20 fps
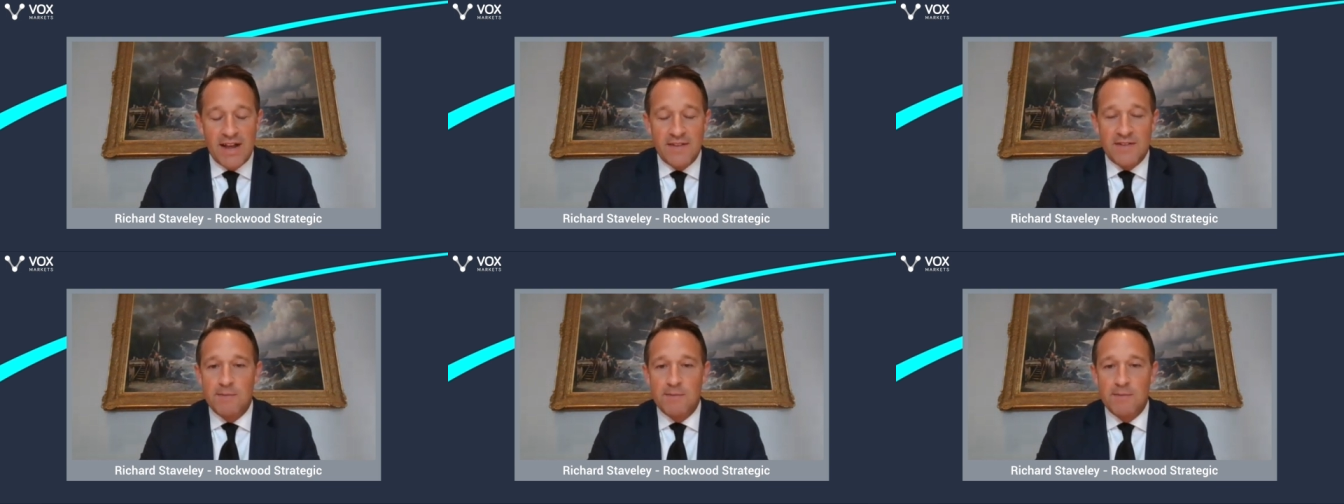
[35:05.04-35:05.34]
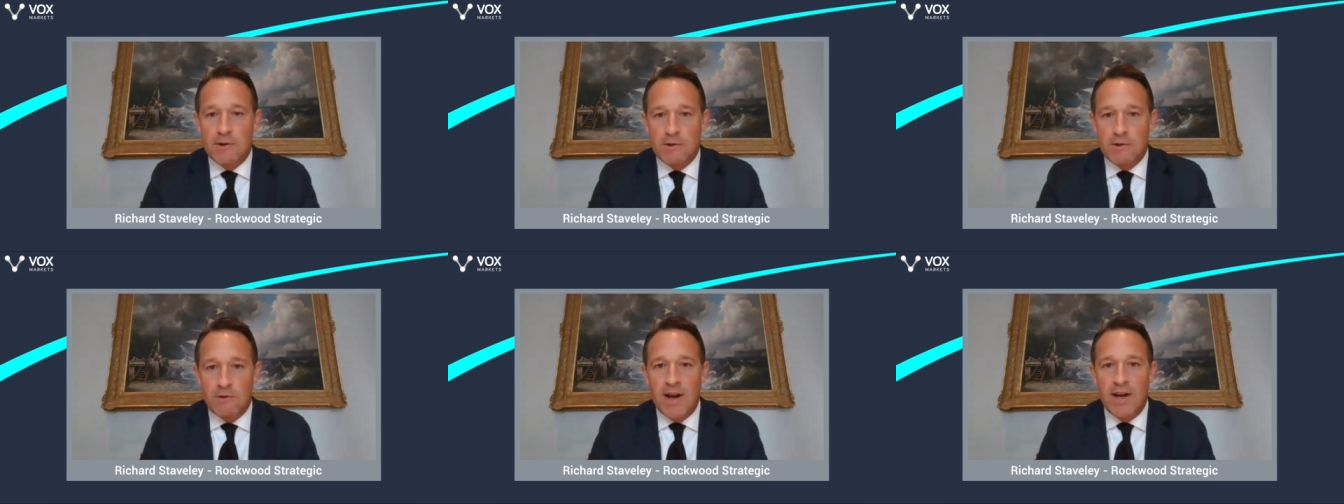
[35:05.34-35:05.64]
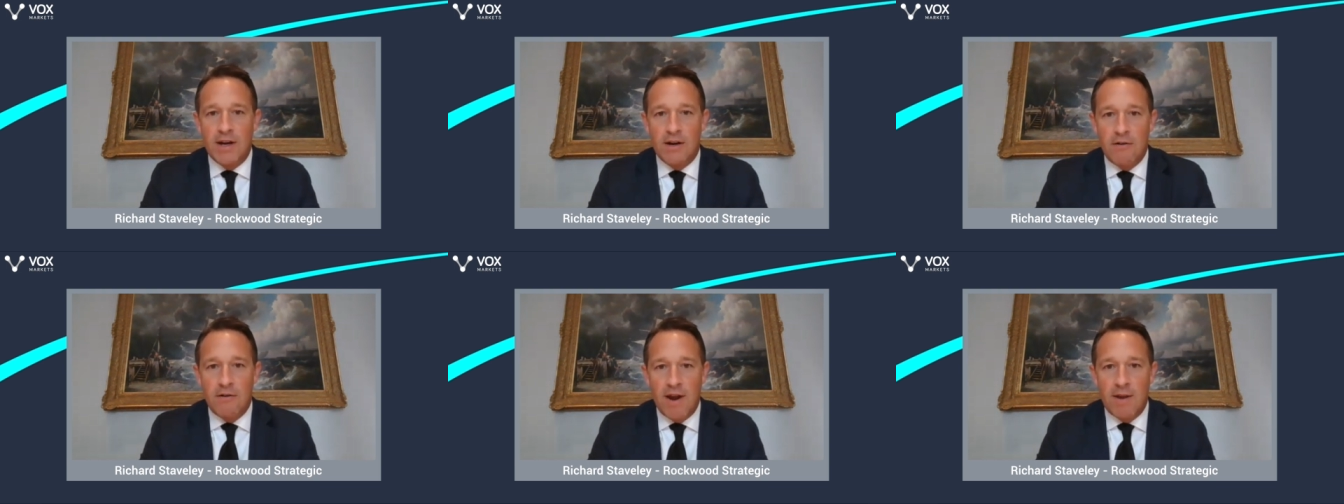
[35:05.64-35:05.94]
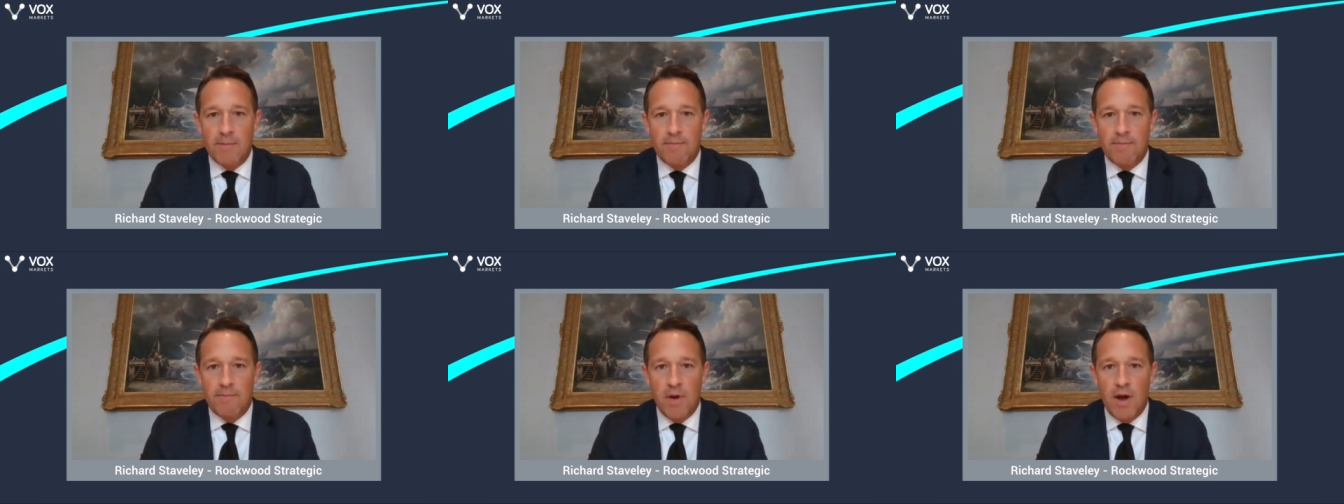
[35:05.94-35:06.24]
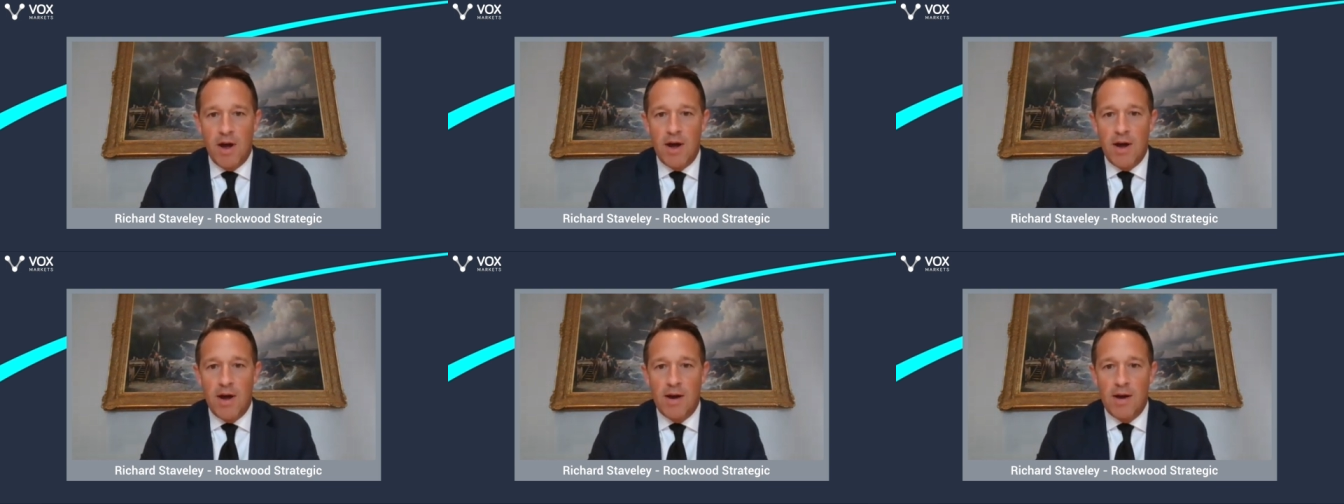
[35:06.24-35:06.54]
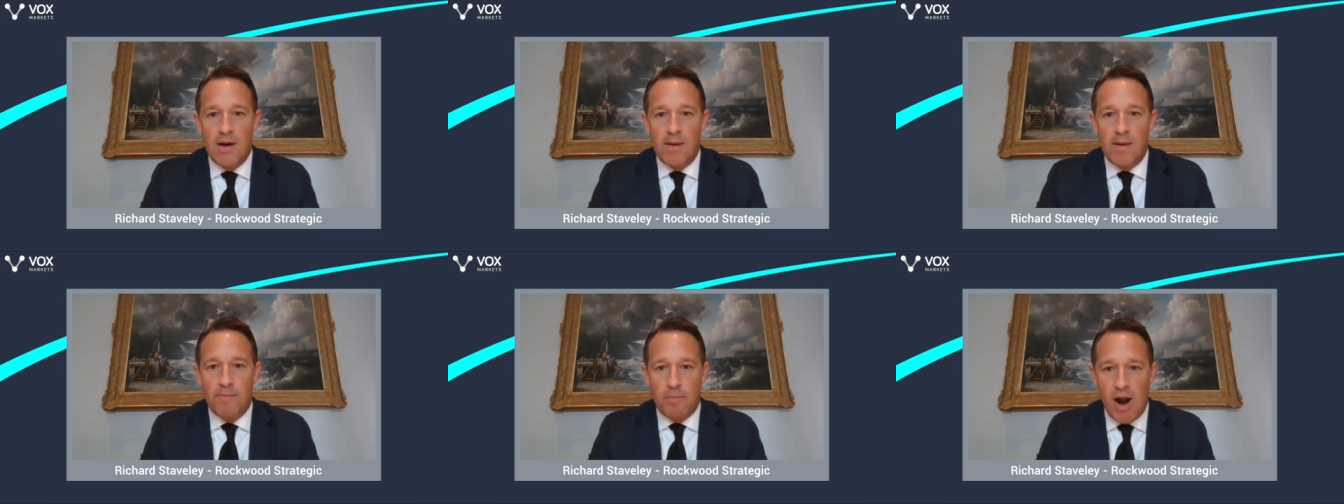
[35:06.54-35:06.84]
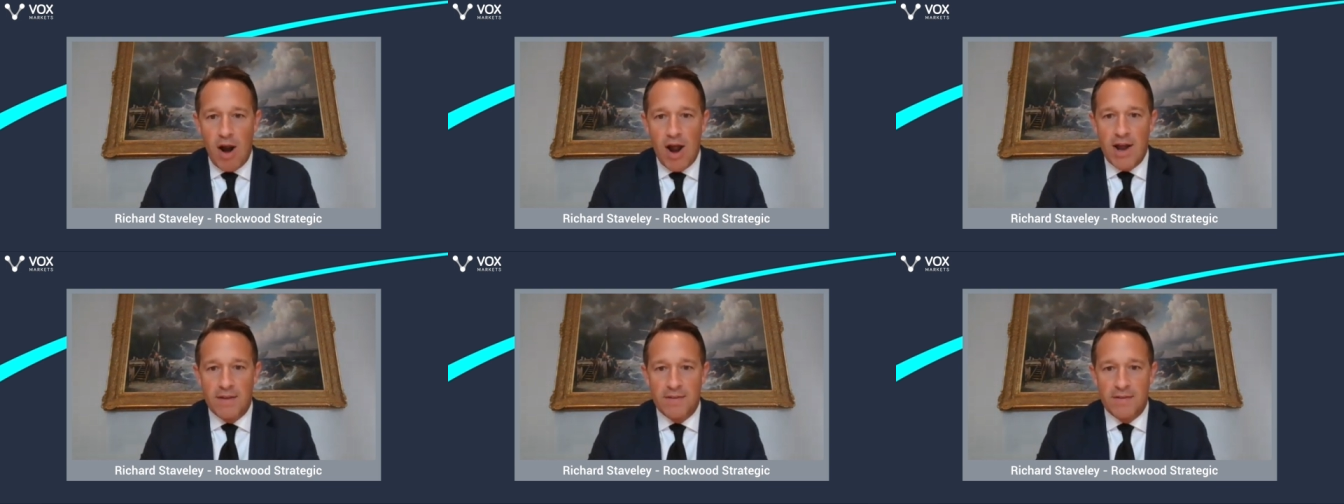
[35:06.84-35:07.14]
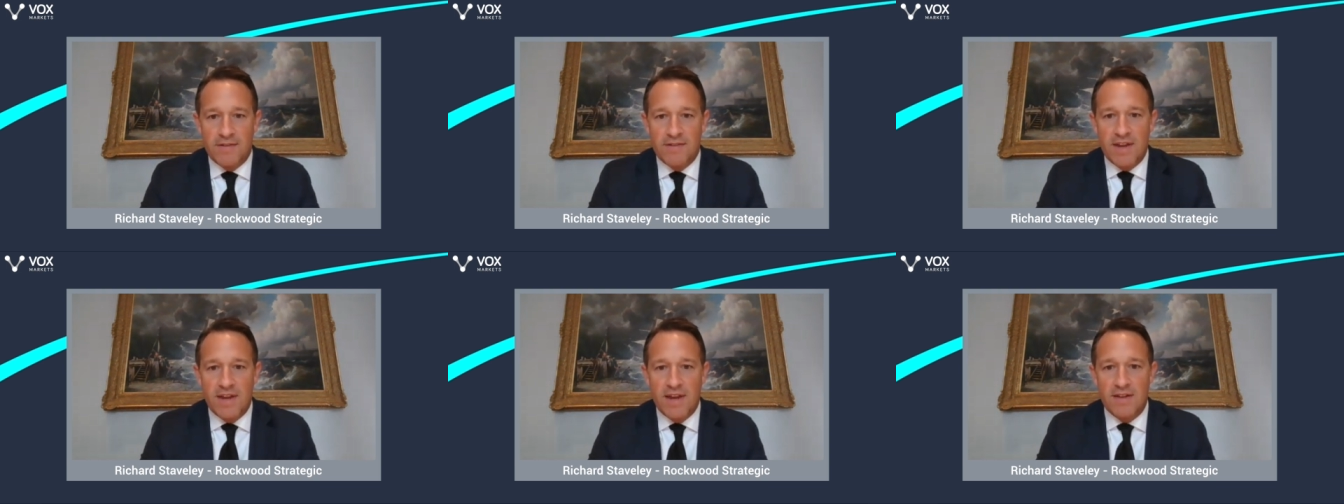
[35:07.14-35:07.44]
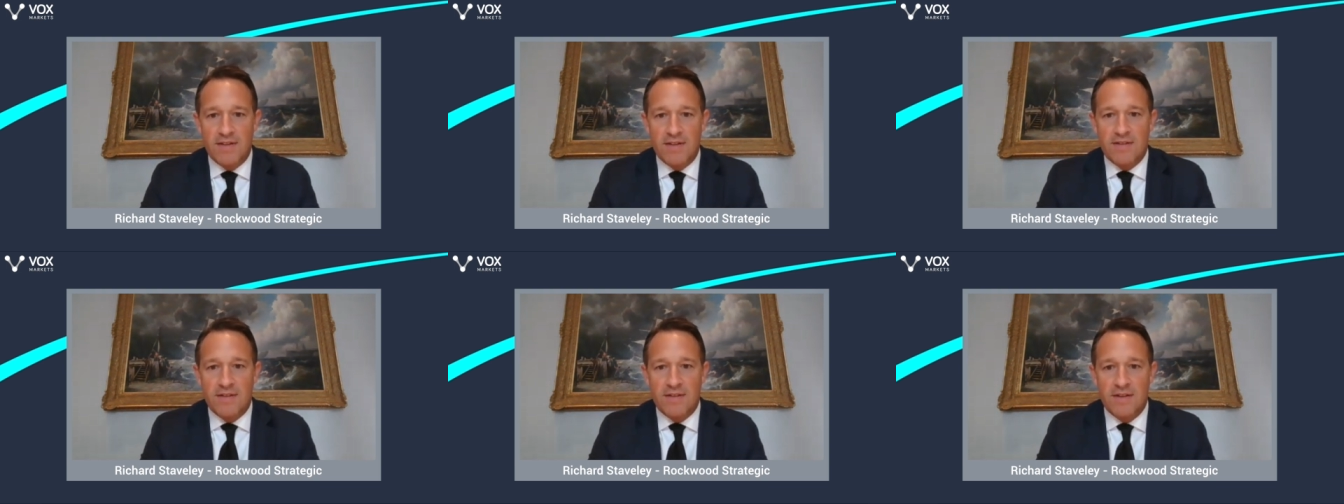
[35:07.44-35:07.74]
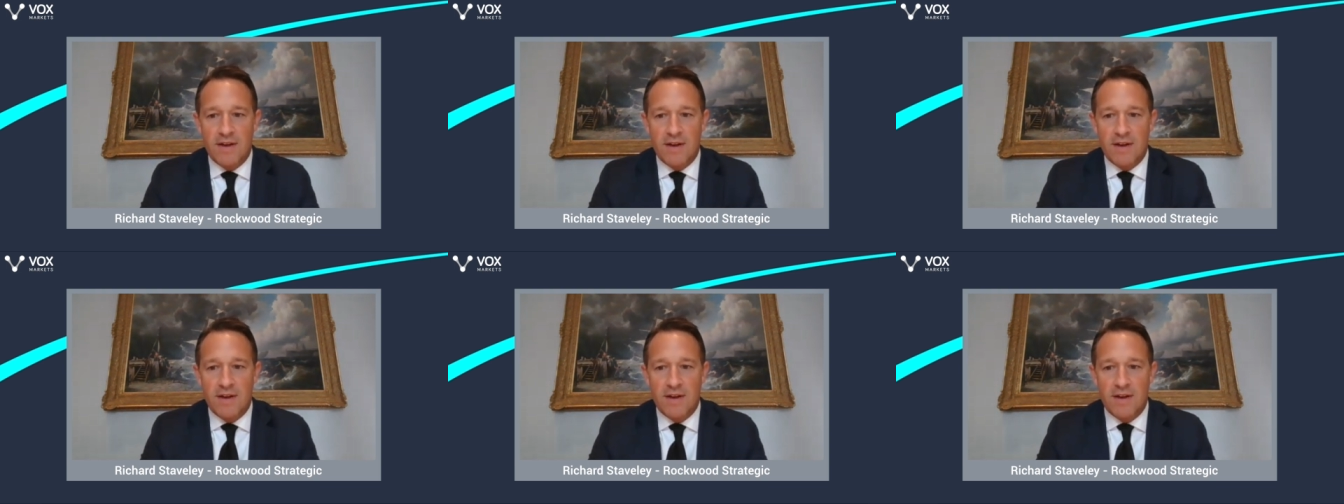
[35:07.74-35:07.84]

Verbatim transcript: has some great brands. It's